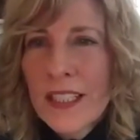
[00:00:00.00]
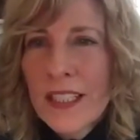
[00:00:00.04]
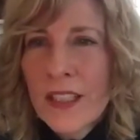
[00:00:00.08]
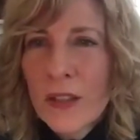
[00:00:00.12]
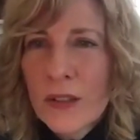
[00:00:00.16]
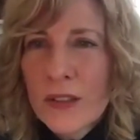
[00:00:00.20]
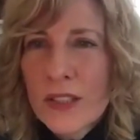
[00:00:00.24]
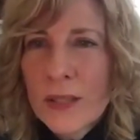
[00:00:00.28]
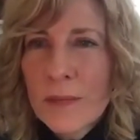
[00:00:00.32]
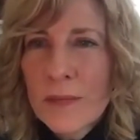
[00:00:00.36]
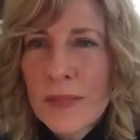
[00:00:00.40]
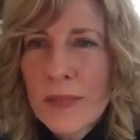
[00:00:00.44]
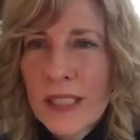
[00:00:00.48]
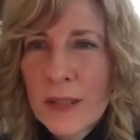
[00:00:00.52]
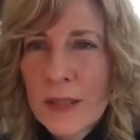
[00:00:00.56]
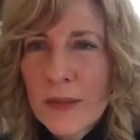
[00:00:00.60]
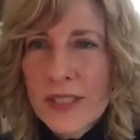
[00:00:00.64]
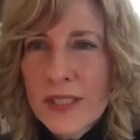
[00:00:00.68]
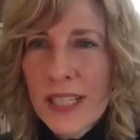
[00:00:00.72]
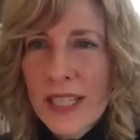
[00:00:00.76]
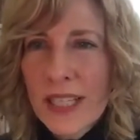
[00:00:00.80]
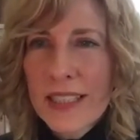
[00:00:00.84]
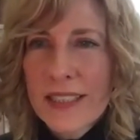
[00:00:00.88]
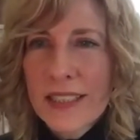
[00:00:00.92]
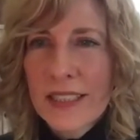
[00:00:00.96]
know, somebody was
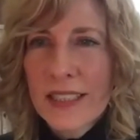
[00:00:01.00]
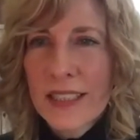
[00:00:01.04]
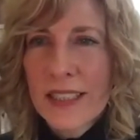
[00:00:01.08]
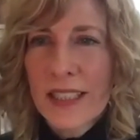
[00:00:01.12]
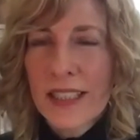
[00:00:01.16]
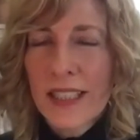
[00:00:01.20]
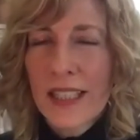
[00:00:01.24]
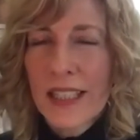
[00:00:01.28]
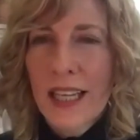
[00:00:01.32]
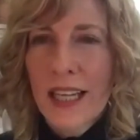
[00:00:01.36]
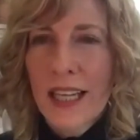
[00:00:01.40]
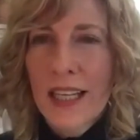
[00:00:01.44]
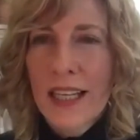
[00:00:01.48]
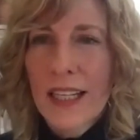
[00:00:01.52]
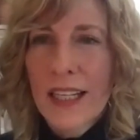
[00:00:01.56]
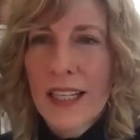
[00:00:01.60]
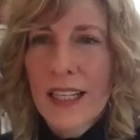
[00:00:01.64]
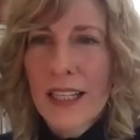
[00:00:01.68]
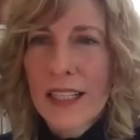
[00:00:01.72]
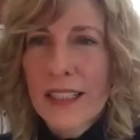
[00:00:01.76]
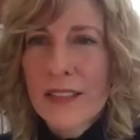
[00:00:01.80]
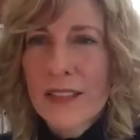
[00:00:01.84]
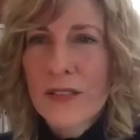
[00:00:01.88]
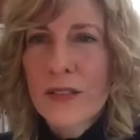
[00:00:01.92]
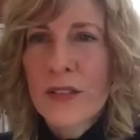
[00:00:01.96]
asking,
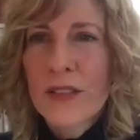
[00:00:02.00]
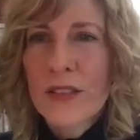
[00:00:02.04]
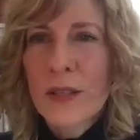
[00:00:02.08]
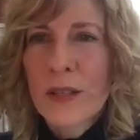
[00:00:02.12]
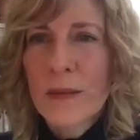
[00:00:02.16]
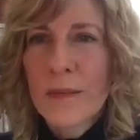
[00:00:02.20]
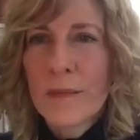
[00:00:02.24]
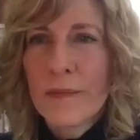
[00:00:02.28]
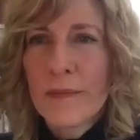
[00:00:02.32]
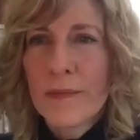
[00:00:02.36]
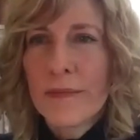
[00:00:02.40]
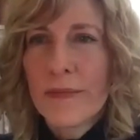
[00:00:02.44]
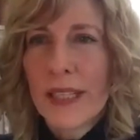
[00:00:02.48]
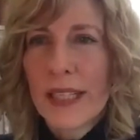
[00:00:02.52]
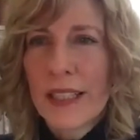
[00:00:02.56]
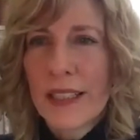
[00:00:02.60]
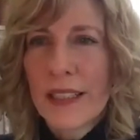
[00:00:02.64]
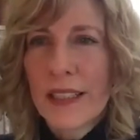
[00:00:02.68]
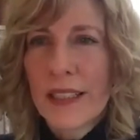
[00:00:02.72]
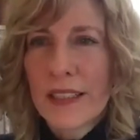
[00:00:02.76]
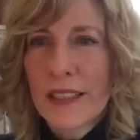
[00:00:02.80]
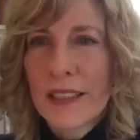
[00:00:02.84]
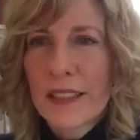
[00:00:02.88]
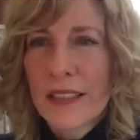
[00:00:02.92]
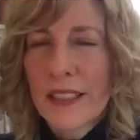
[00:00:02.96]
this is a
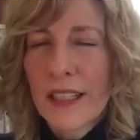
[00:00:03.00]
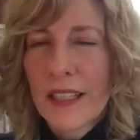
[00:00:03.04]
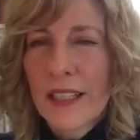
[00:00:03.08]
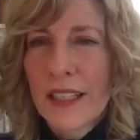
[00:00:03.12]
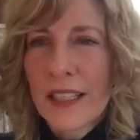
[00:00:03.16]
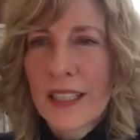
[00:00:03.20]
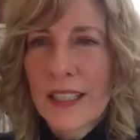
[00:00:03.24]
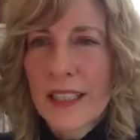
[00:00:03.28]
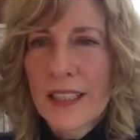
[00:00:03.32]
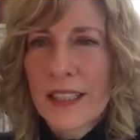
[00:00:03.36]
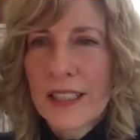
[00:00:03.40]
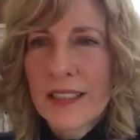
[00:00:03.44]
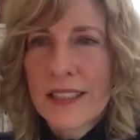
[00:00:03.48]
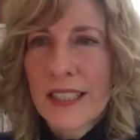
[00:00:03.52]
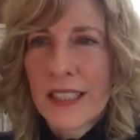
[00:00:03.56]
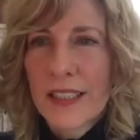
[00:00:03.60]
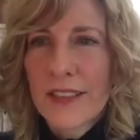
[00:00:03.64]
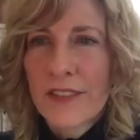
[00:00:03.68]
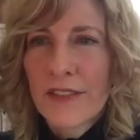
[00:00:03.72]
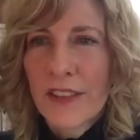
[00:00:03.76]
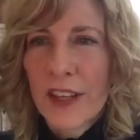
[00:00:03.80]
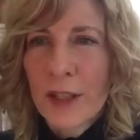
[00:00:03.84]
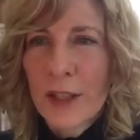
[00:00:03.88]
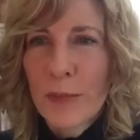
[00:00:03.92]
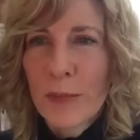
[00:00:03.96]
male
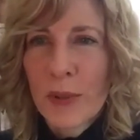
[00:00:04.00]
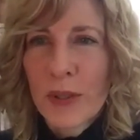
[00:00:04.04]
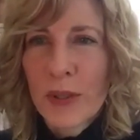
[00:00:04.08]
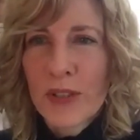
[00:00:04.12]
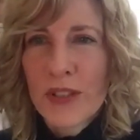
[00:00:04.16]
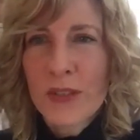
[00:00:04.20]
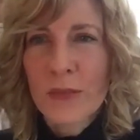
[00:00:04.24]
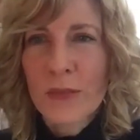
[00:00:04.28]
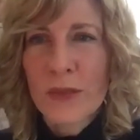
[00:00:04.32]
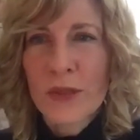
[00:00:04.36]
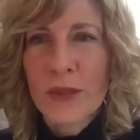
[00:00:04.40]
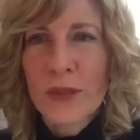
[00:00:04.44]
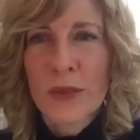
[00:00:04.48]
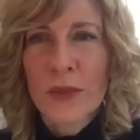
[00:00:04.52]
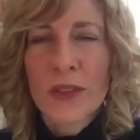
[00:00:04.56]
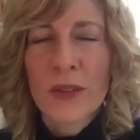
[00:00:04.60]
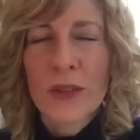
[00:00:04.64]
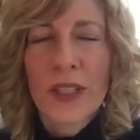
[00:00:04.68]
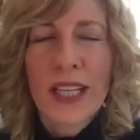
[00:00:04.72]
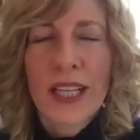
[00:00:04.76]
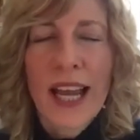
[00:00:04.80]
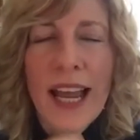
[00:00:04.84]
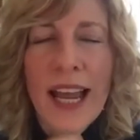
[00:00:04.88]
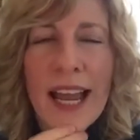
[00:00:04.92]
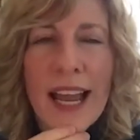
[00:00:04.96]
identified person, was
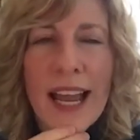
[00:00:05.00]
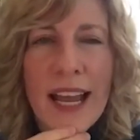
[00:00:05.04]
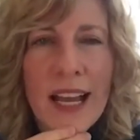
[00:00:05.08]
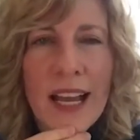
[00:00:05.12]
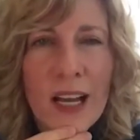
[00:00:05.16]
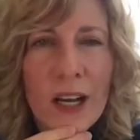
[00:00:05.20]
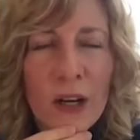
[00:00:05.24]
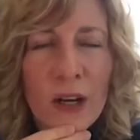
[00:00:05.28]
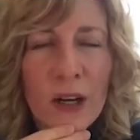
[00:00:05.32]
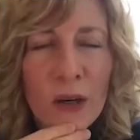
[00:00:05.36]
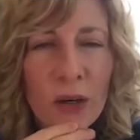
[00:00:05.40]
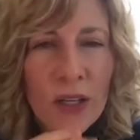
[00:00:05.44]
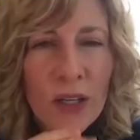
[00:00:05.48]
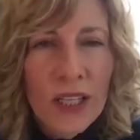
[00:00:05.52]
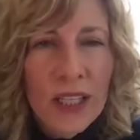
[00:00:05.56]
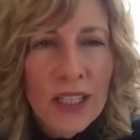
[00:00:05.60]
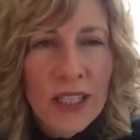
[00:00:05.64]
wondering how